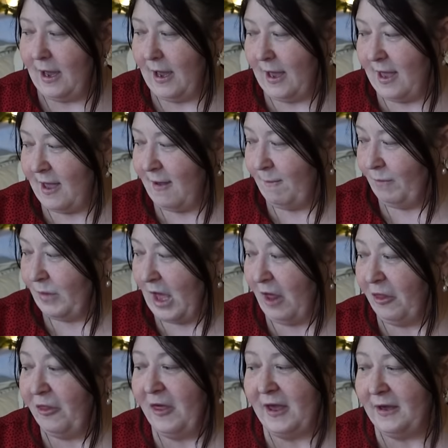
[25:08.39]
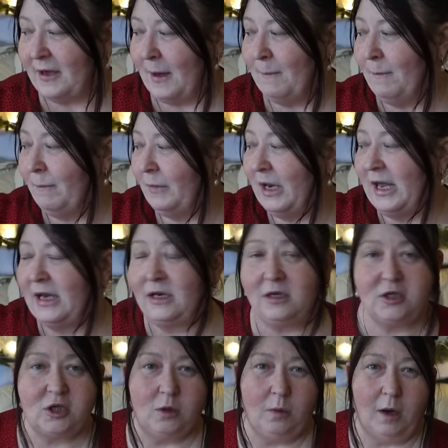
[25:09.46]
I think I'm
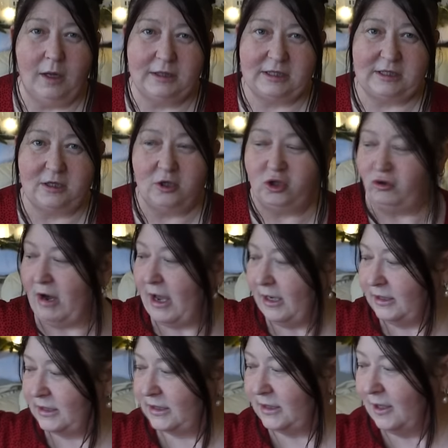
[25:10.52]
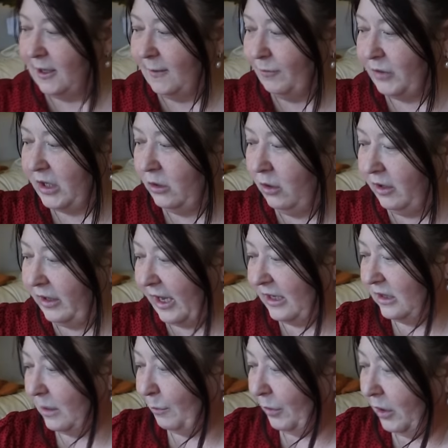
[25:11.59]
leaning towards the dress, you know,
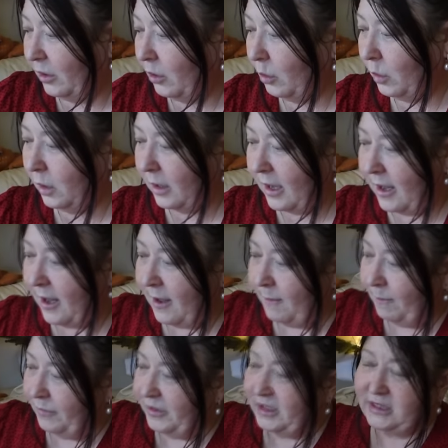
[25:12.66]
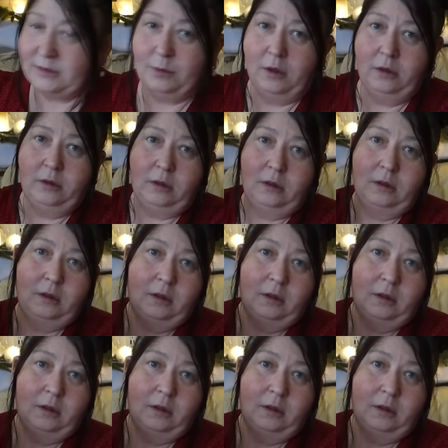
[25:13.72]
like the blue, this one.